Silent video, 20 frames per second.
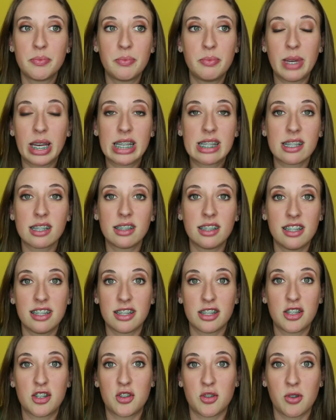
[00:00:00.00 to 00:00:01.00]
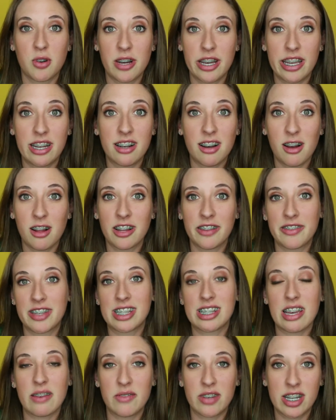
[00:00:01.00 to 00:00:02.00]
basically destroyed all of
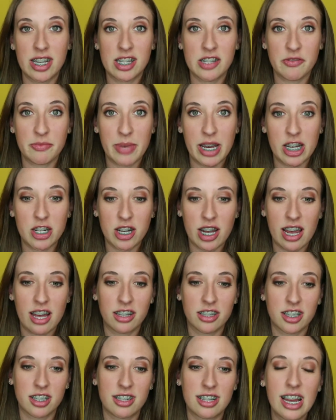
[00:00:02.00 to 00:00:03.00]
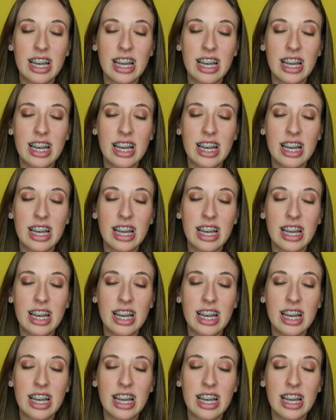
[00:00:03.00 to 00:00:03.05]
this evidence of my childhood.